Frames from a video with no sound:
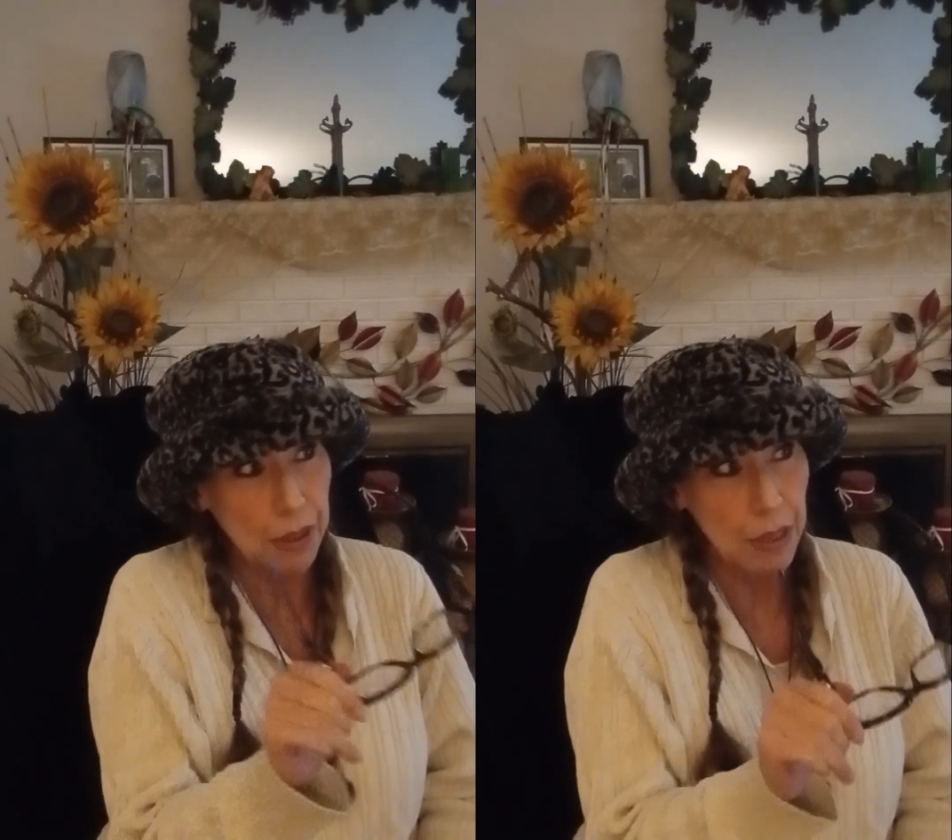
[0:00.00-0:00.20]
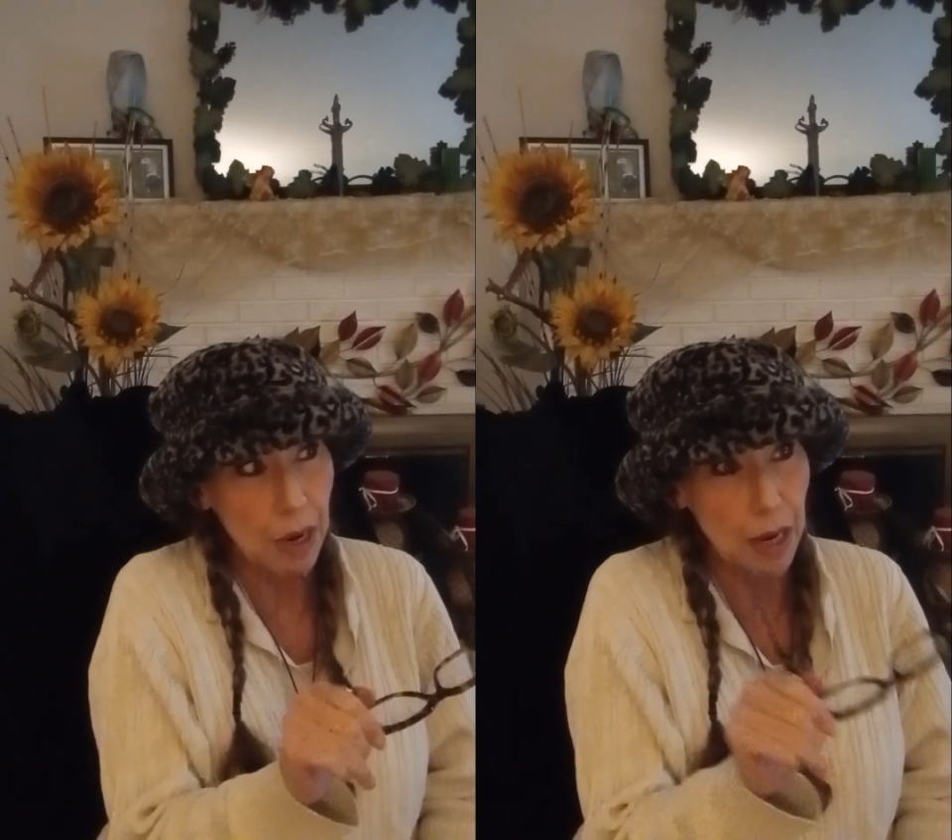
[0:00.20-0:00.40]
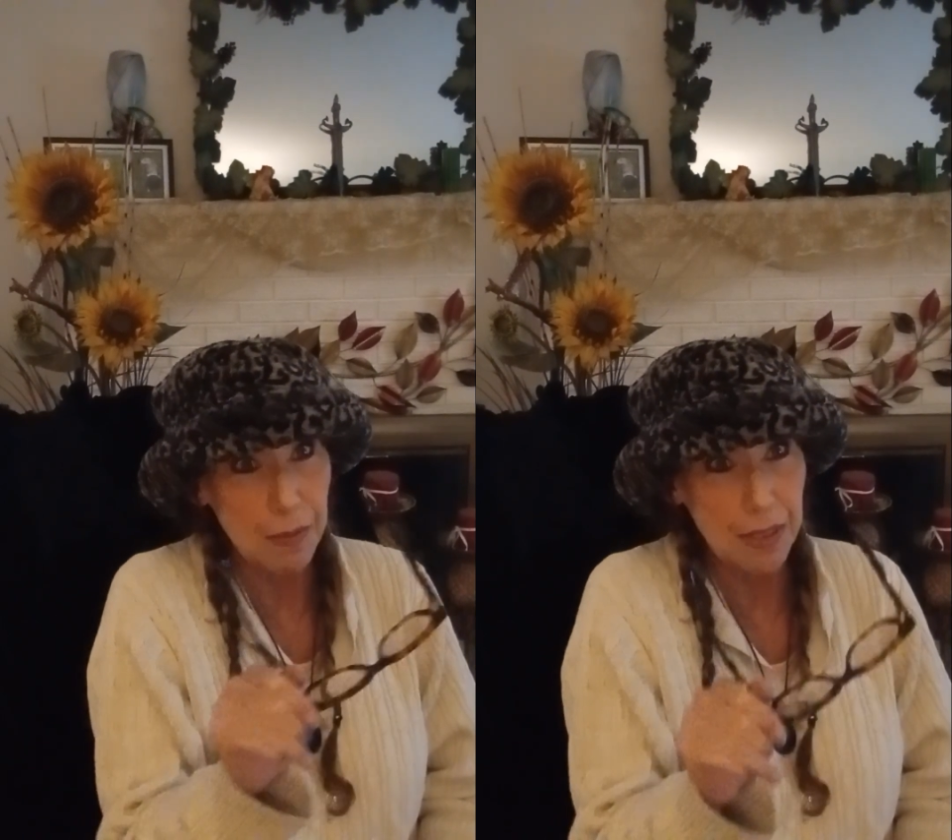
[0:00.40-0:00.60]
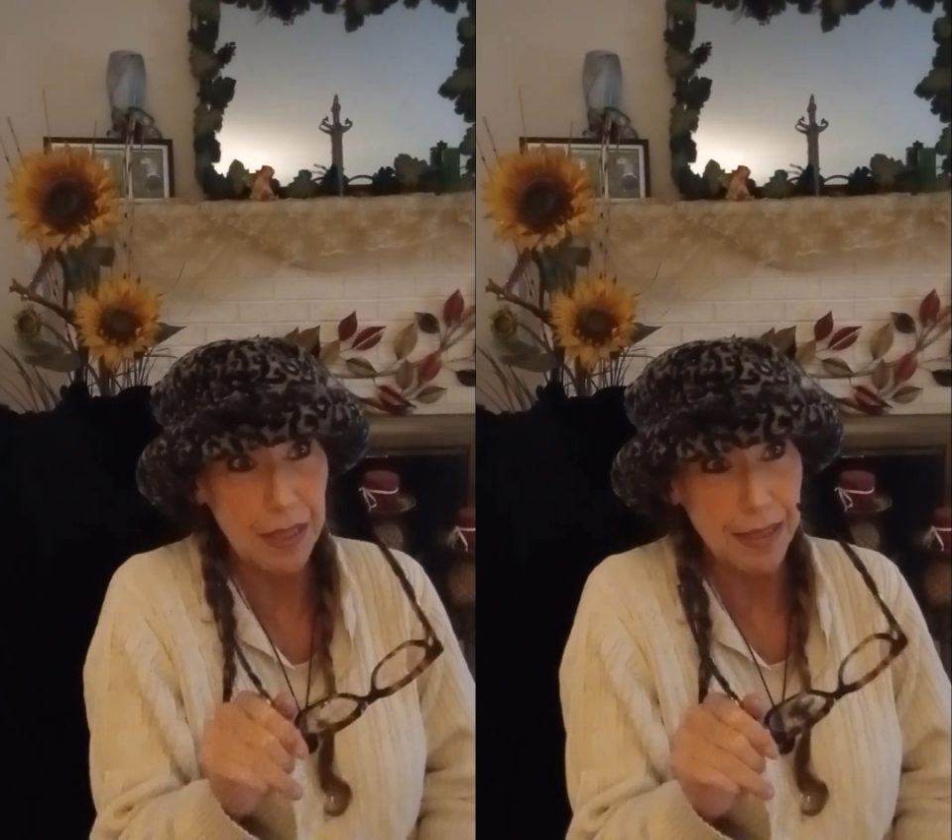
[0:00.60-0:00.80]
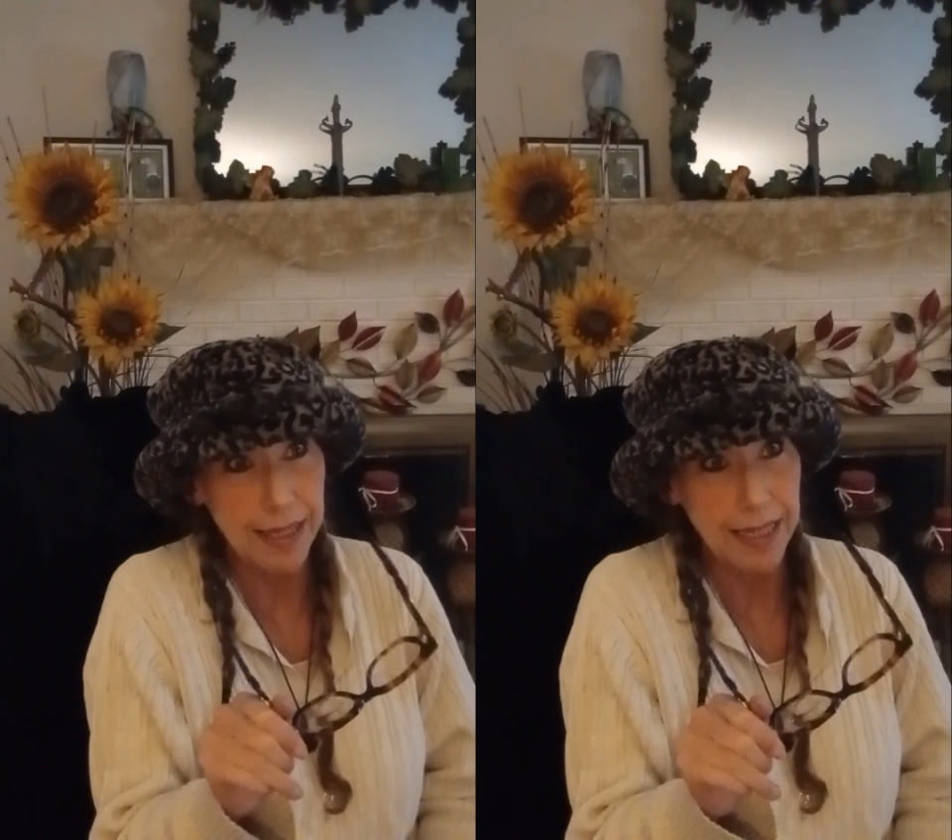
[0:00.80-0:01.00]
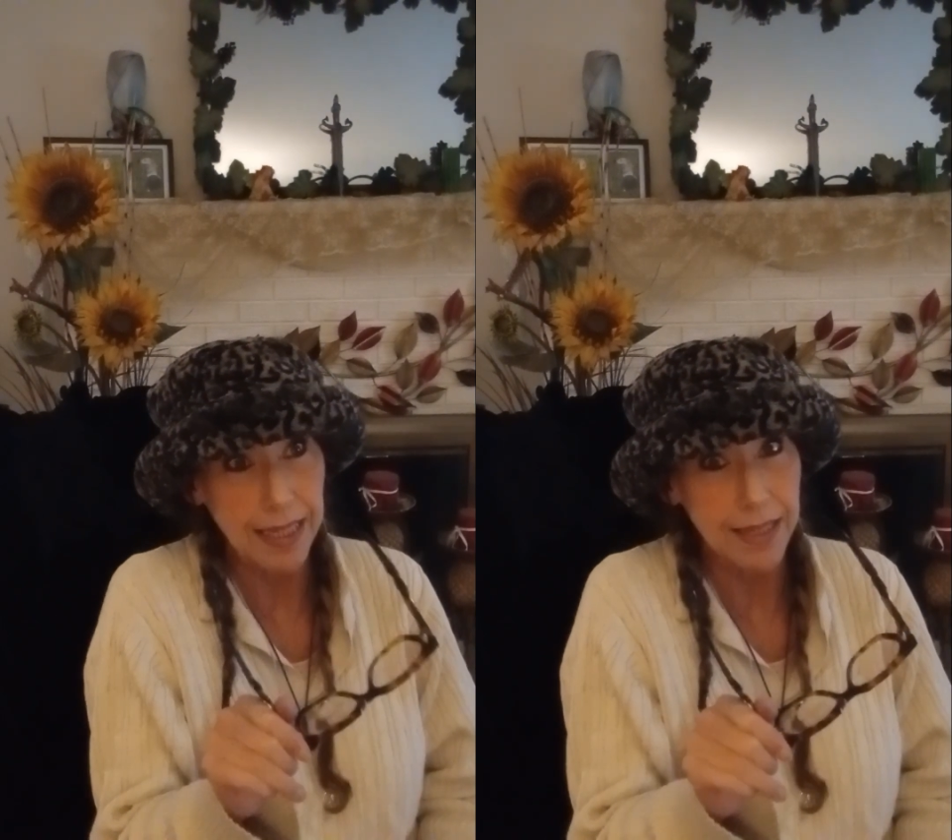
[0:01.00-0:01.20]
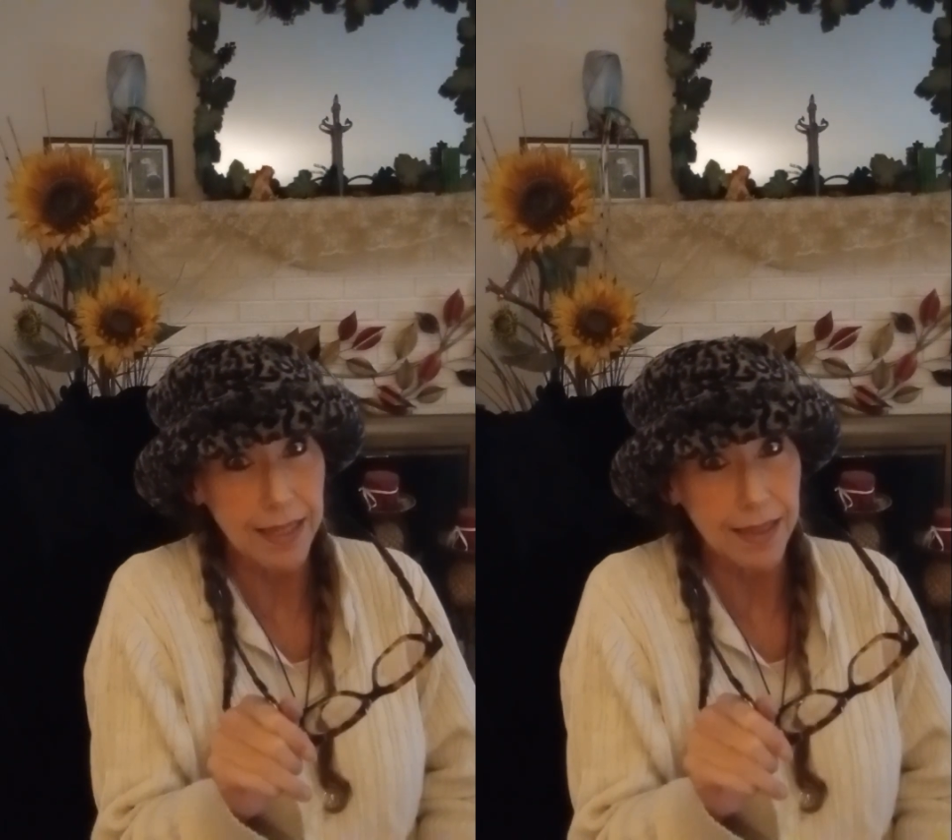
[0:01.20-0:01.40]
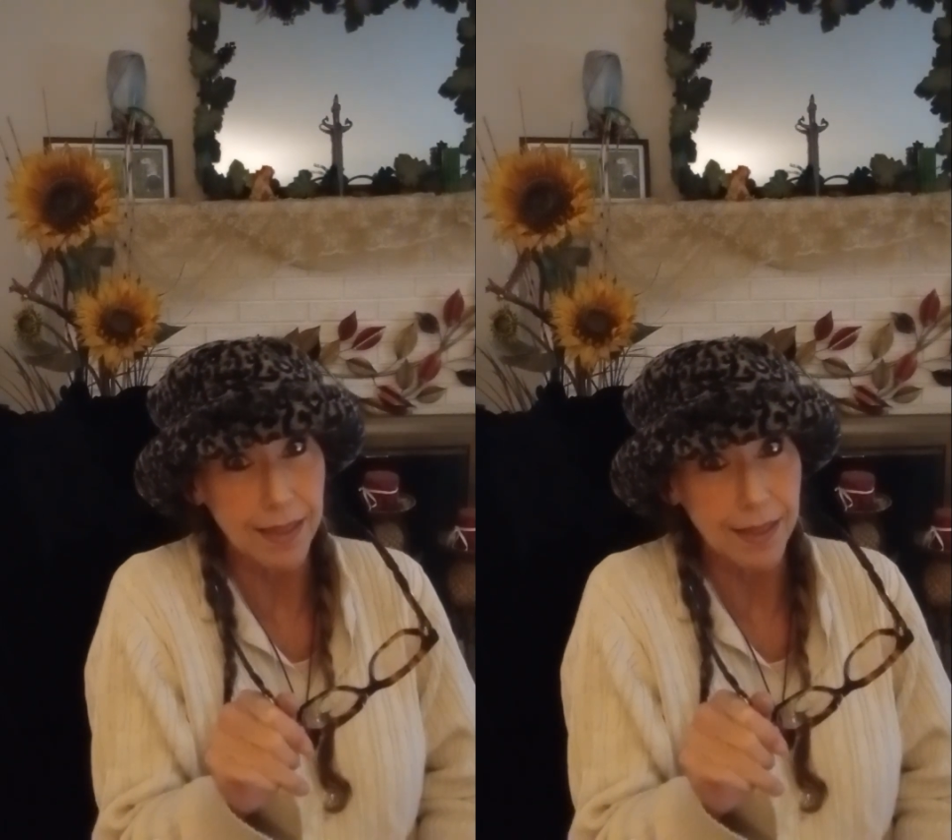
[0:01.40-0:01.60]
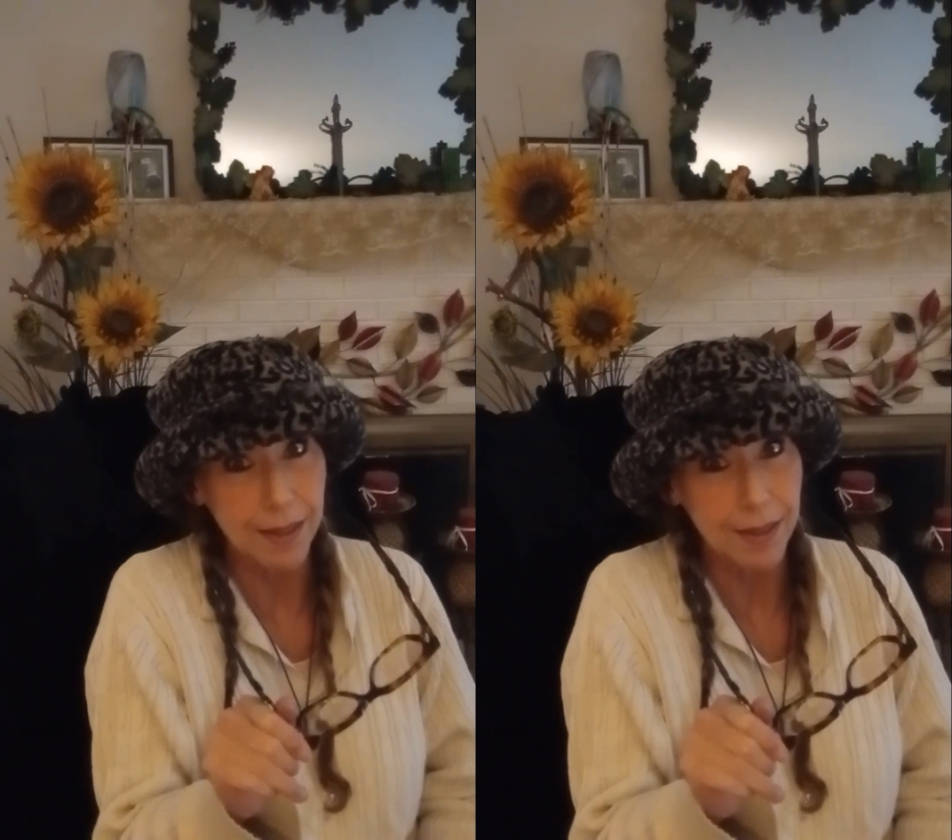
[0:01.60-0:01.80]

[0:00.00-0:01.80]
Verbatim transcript: times and the seasons